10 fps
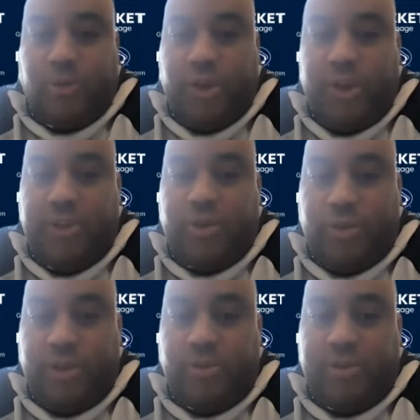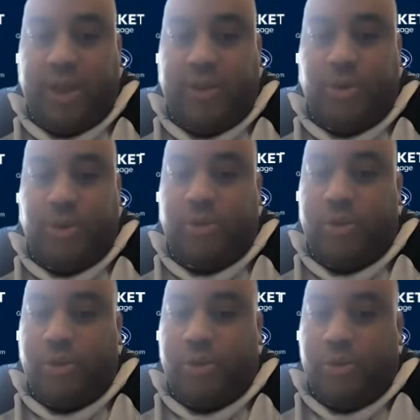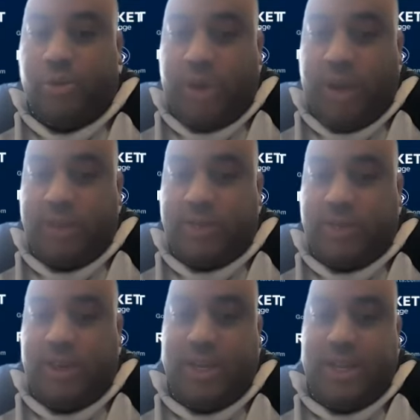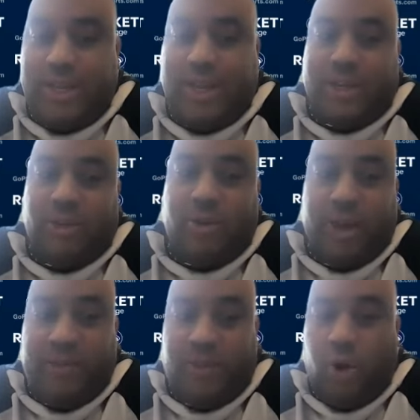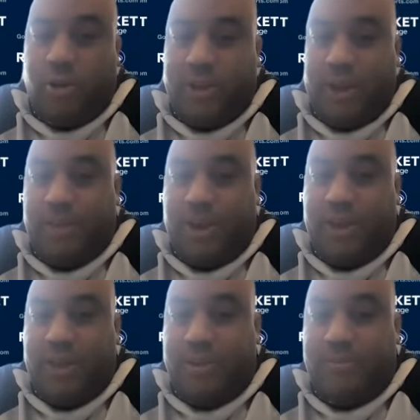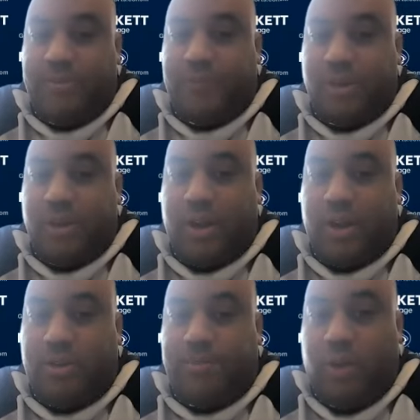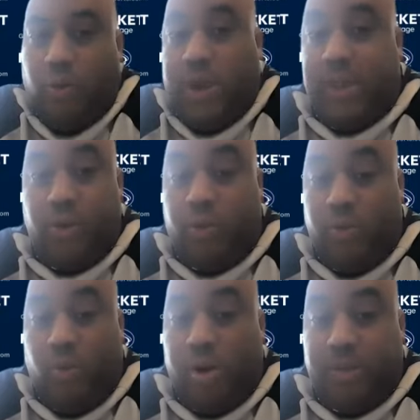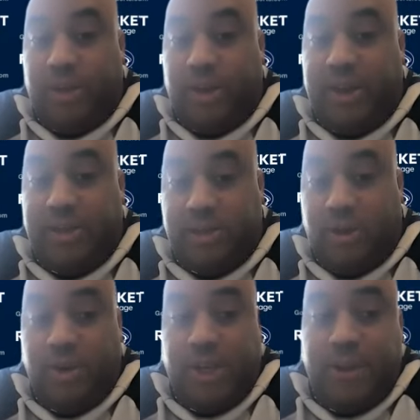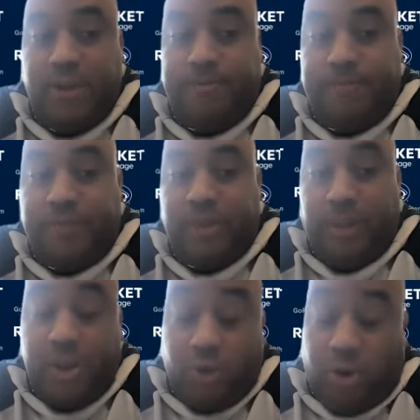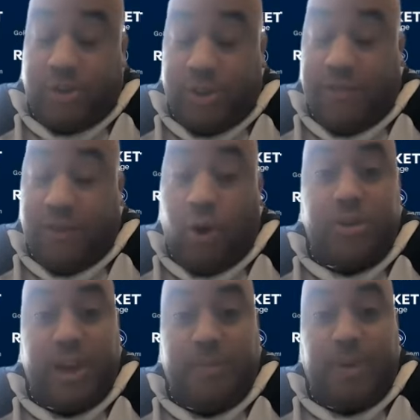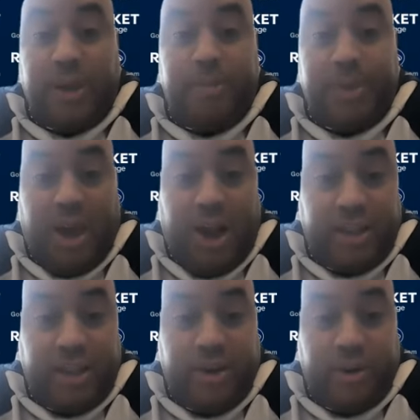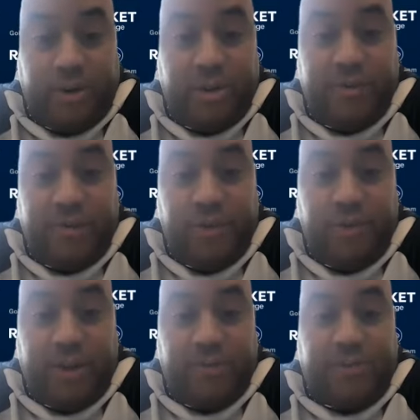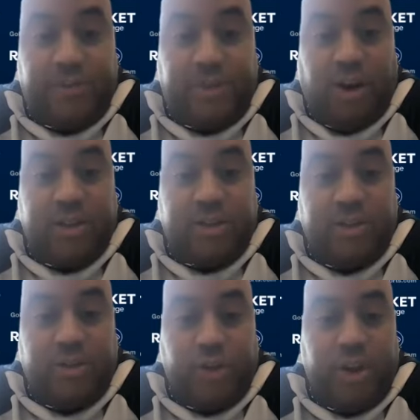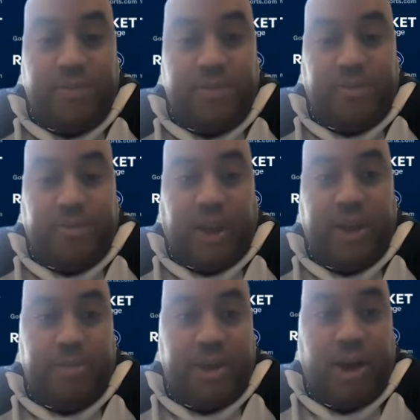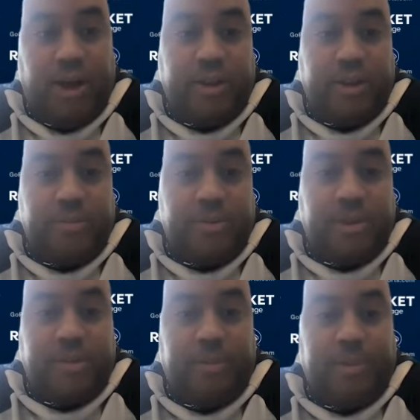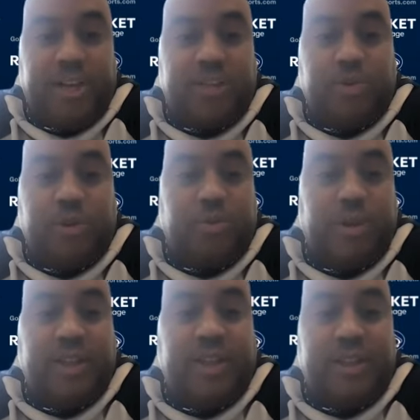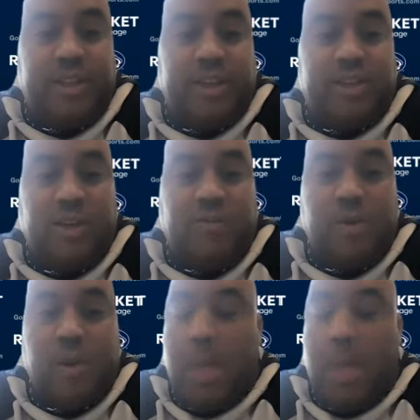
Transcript: reads or understand what they're doing, or you can't see it, like, you're going to have a hard time playing the way that we want to play. So that means you're also going to have a hard time playing beyond here if you have thoughts and dreams of playing beyond here, because that's how basketball is played at the next level.